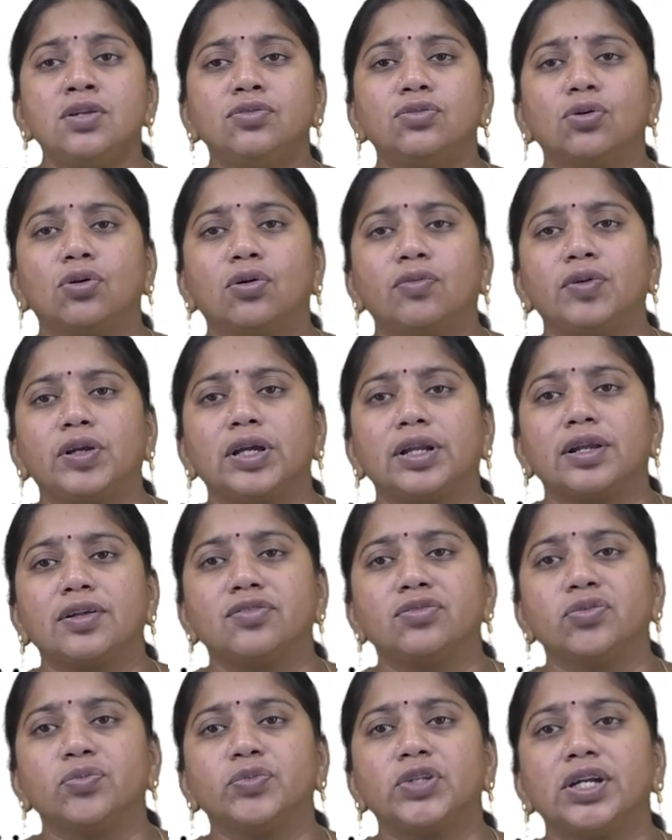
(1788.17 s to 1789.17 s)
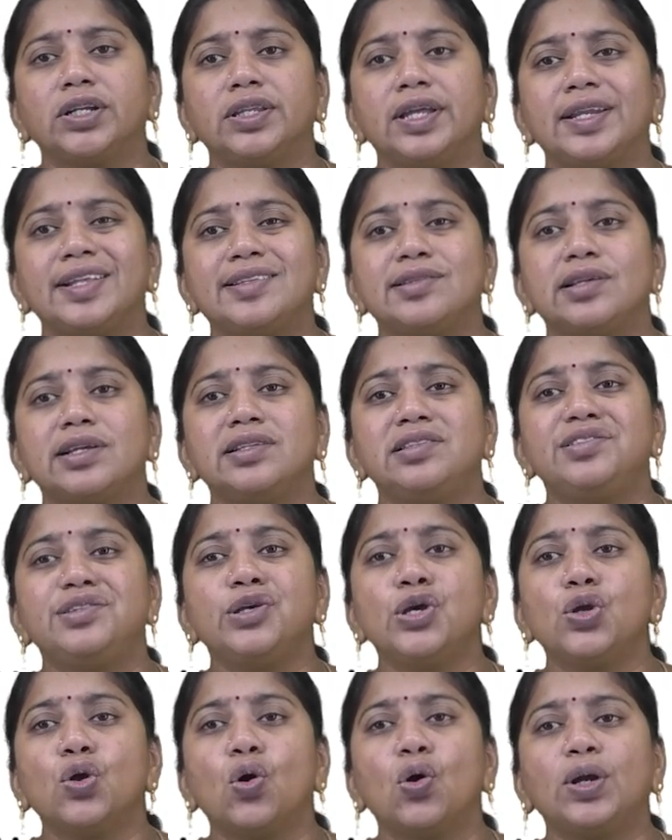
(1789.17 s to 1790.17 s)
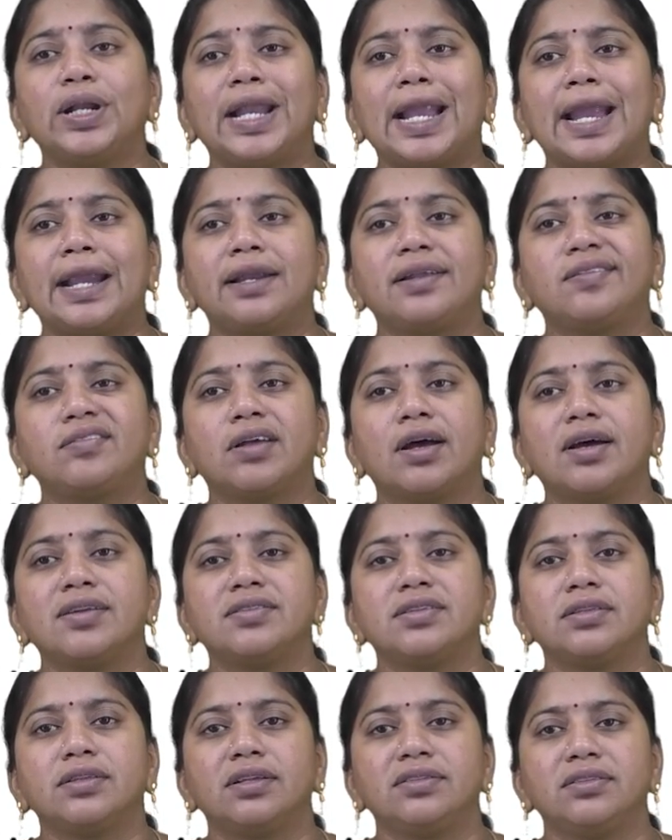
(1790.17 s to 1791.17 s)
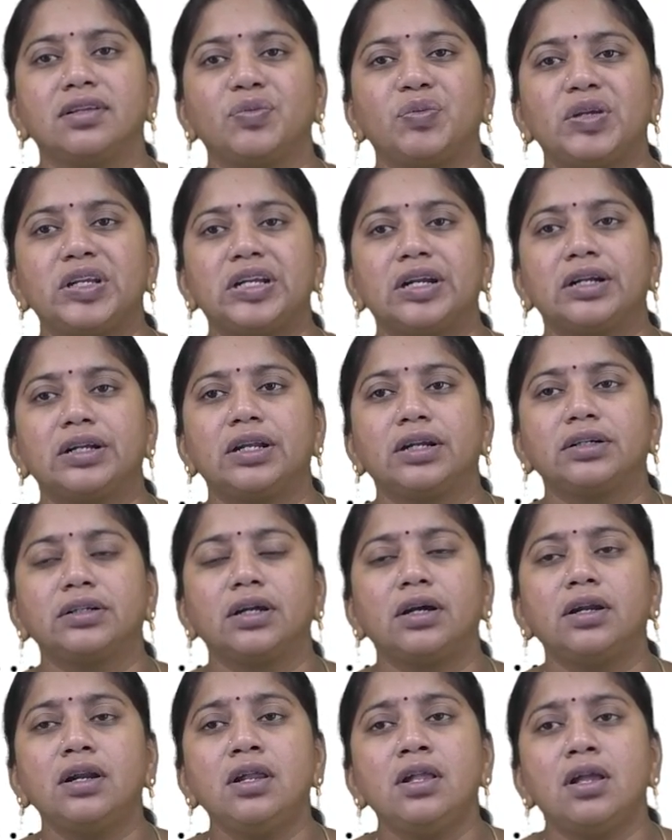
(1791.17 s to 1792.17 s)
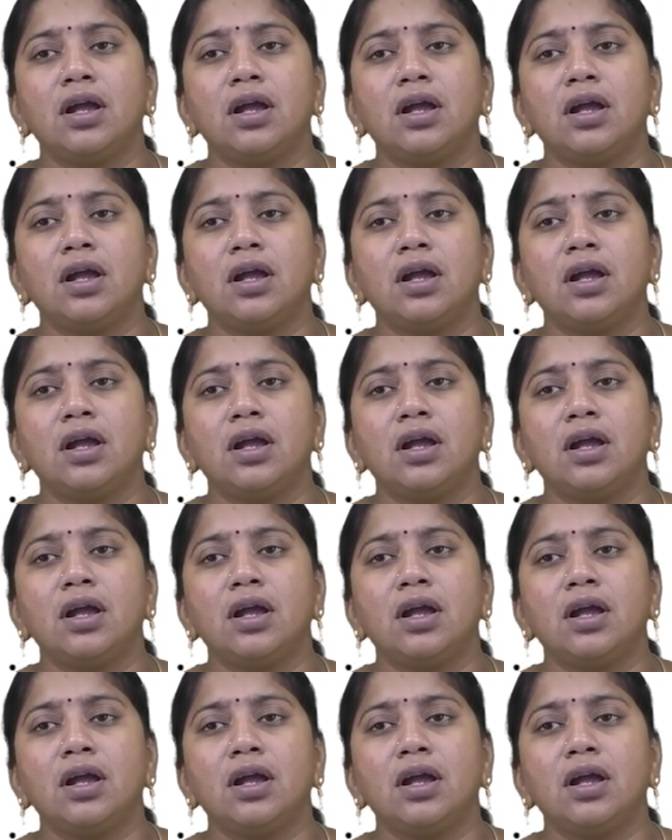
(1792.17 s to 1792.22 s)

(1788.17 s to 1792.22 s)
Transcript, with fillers: So we can assume that there is a zero net charge in the semiconductor,